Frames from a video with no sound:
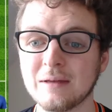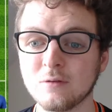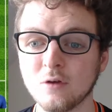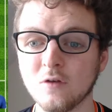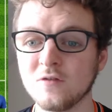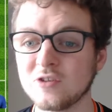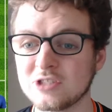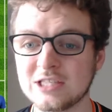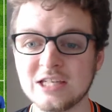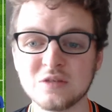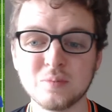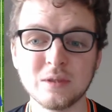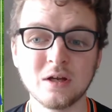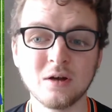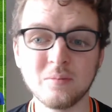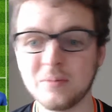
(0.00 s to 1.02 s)
Mount. Obviously, he's
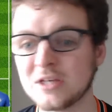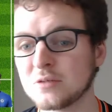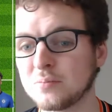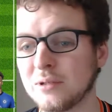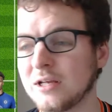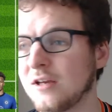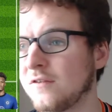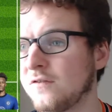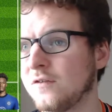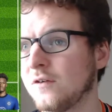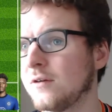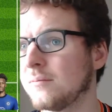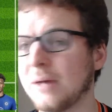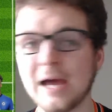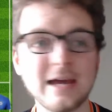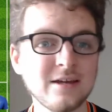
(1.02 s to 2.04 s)
been our best player
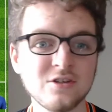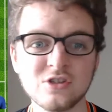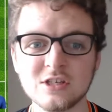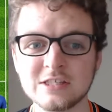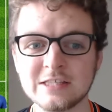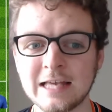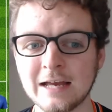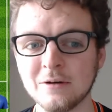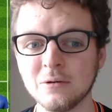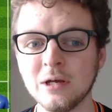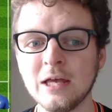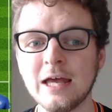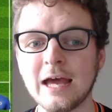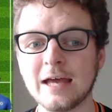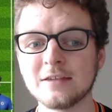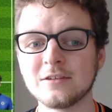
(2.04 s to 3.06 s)
for ages now,
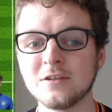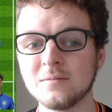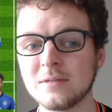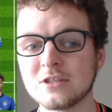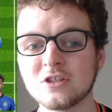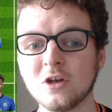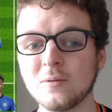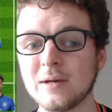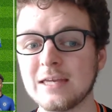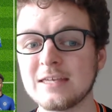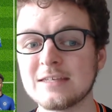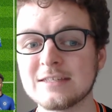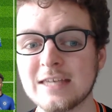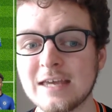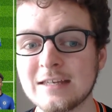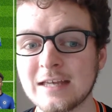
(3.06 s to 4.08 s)
and there's no way
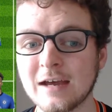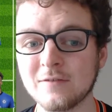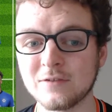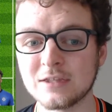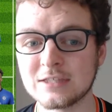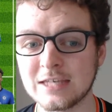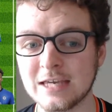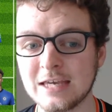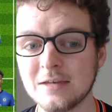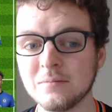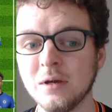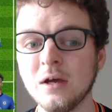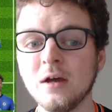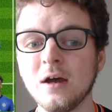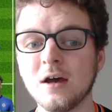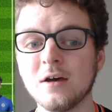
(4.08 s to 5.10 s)
he's getting out of the
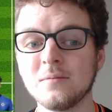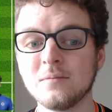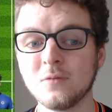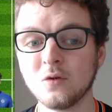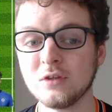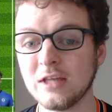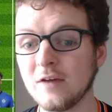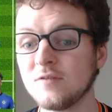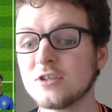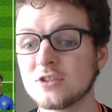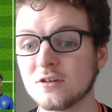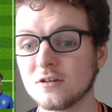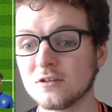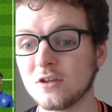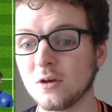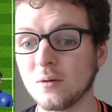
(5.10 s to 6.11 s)
team. On the other
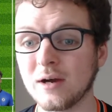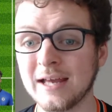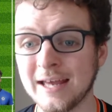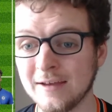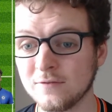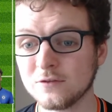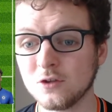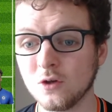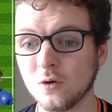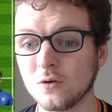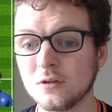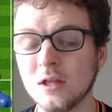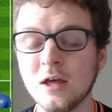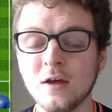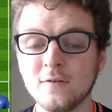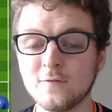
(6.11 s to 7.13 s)
side, though, I have
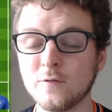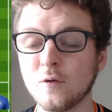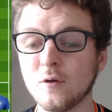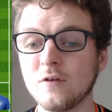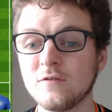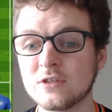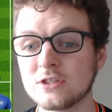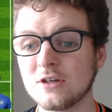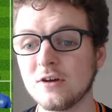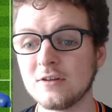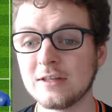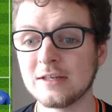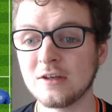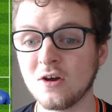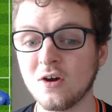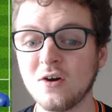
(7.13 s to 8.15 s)
gone for a
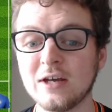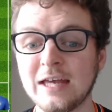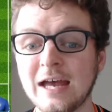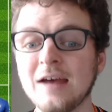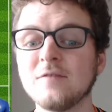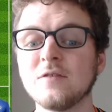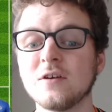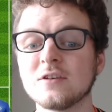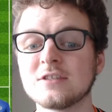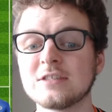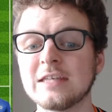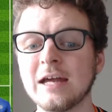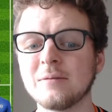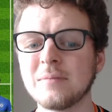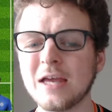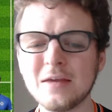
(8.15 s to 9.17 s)
returning Kai Havertz.
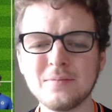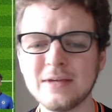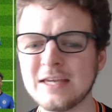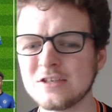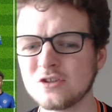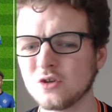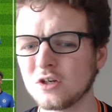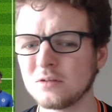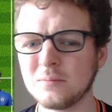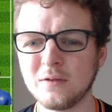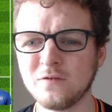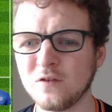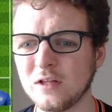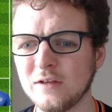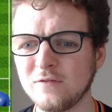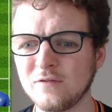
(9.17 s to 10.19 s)
Now, maybe he's not going to be
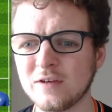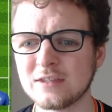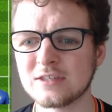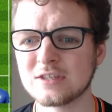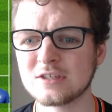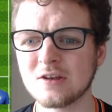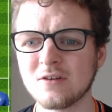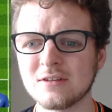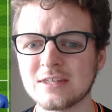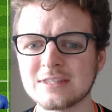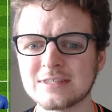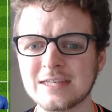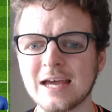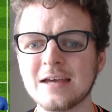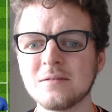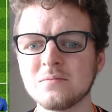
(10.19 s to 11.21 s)
fully fit to start this
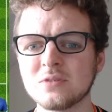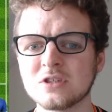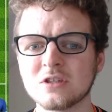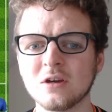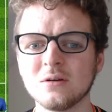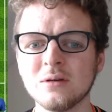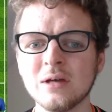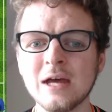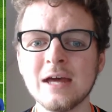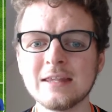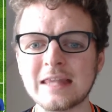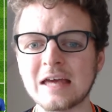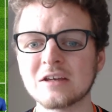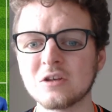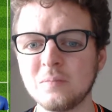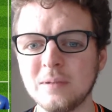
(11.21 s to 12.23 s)
game, so
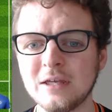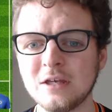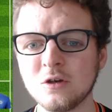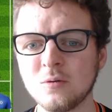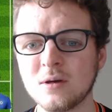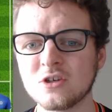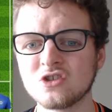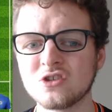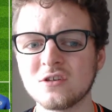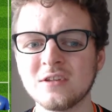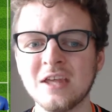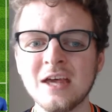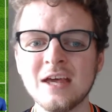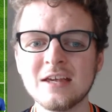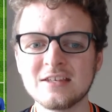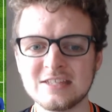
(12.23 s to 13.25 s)
that could be in question.
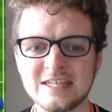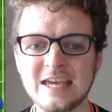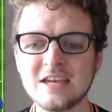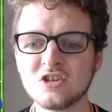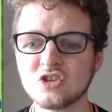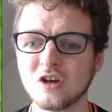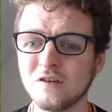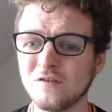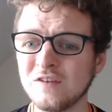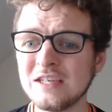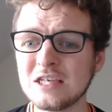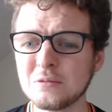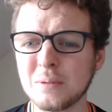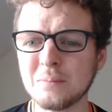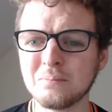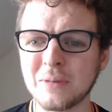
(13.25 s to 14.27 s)
Ziyech, I think
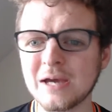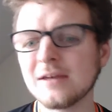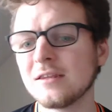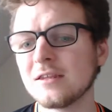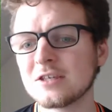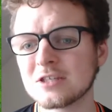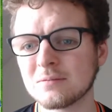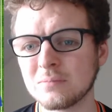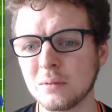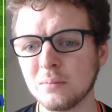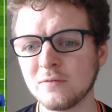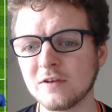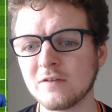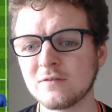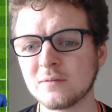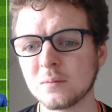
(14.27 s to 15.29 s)
he's been better than some people
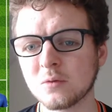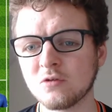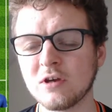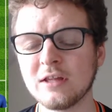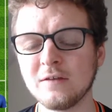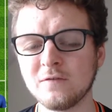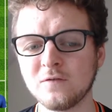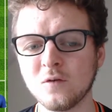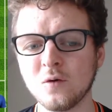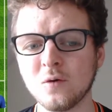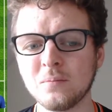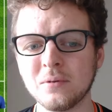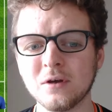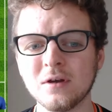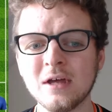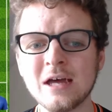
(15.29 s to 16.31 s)
have given him credit for,
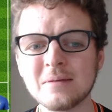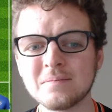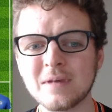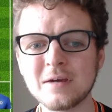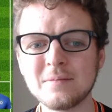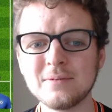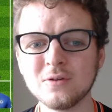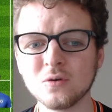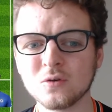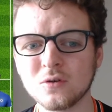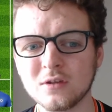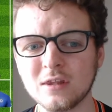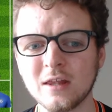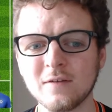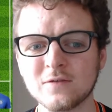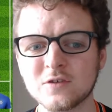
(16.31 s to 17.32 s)
but maybe not
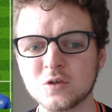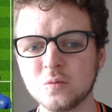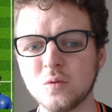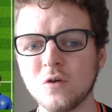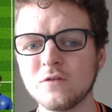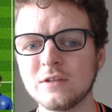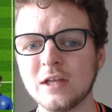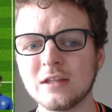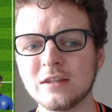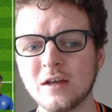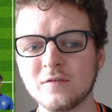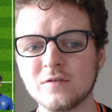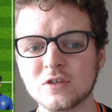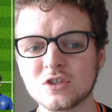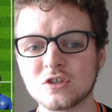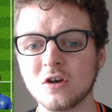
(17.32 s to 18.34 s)
good enough to warrant
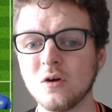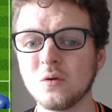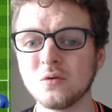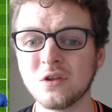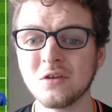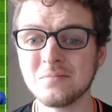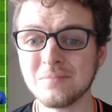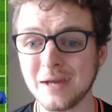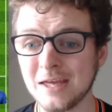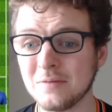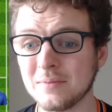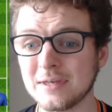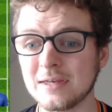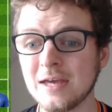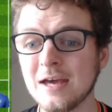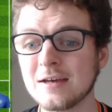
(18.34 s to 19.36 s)
another start, although
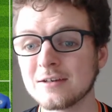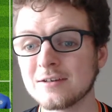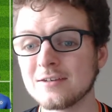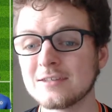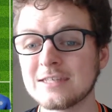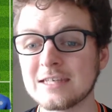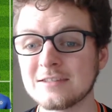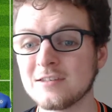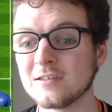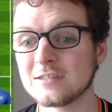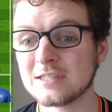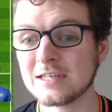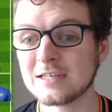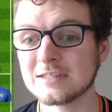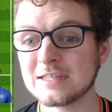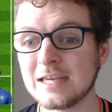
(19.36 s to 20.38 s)
maybe
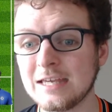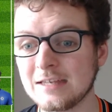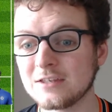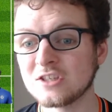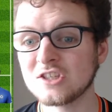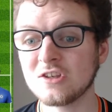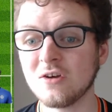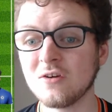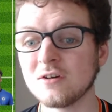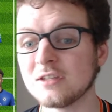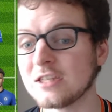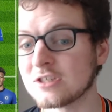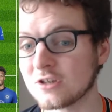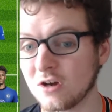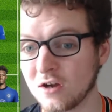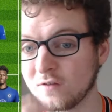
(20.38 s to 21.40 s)
consistency is key, and starting
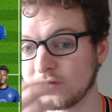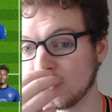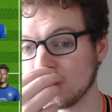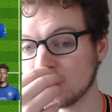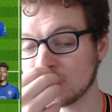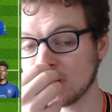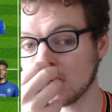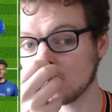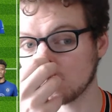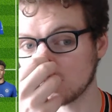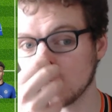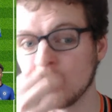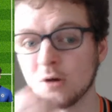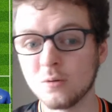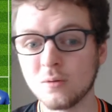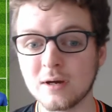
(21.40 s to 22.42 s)
this guy a few times
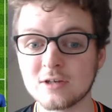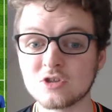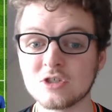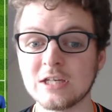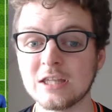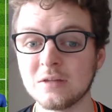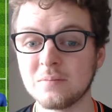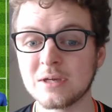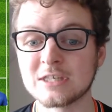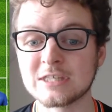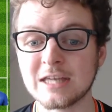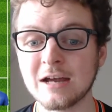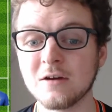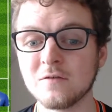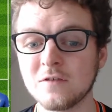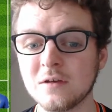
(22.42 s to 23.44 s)
will actually get the best
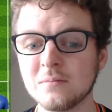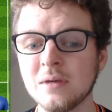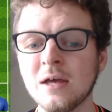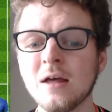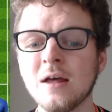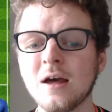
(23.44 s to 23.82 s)
out of him.